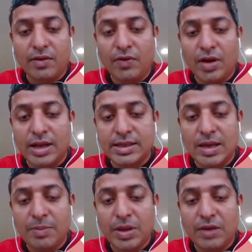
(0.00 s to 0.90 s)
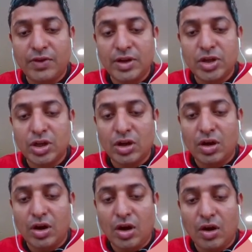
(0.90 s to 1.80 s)
for example, physician
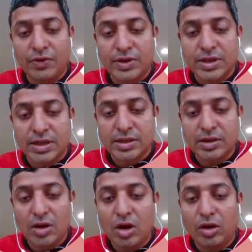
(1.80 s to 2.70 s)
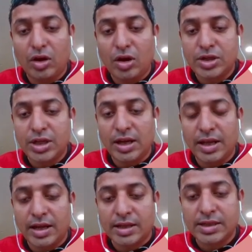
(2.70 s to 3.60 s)
offices, oncology
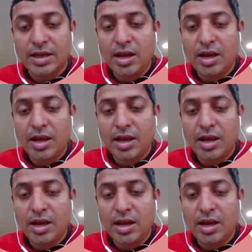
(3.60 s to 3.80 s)
clinics,